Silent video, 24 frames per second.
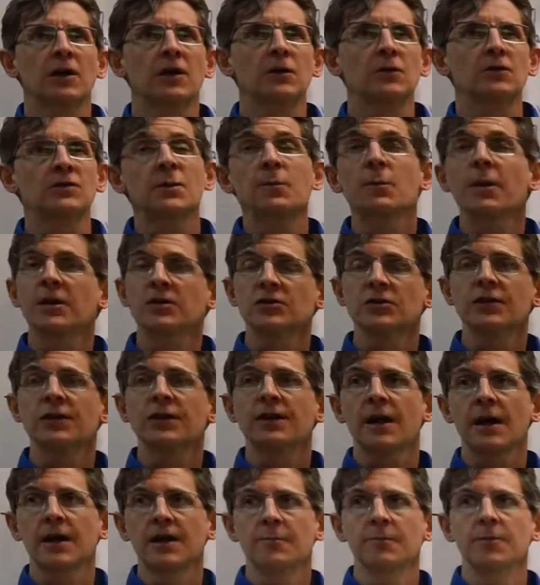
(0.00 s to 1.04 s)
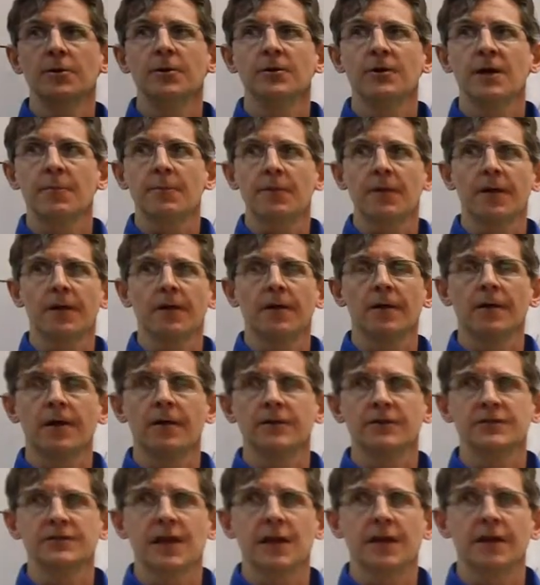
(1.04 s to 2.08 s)
to use the picture to kind of build up our
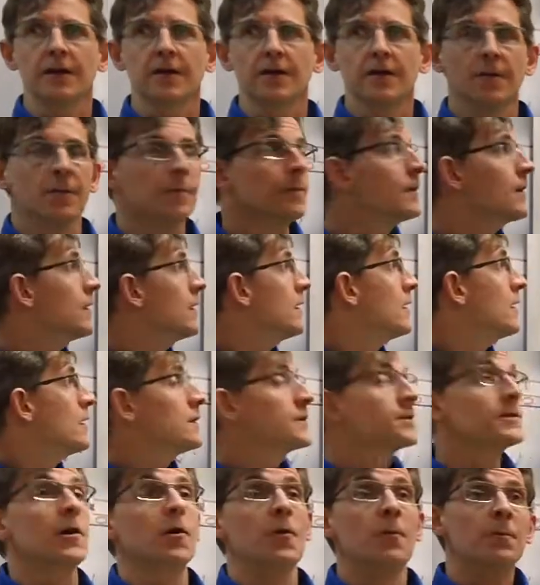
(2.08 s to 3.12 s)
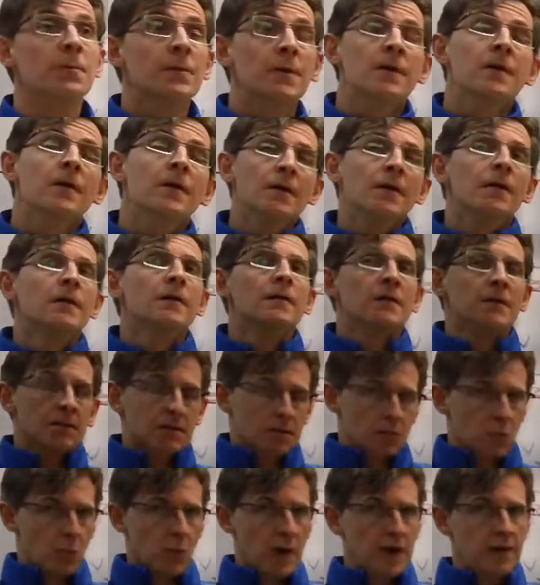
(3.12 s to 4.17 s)
understanding. So,
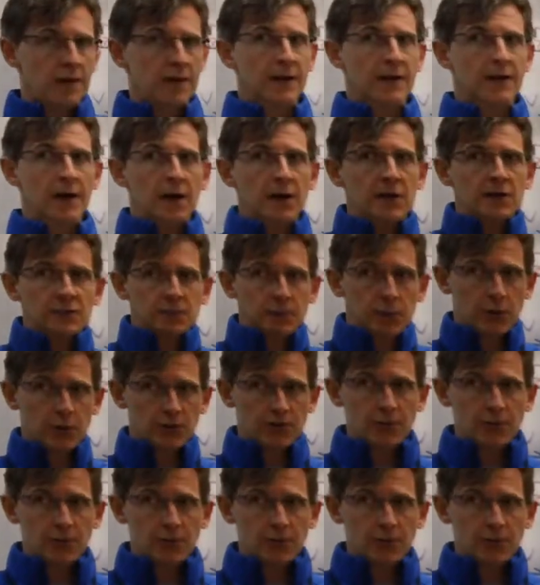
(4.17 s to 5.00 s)
when the carts push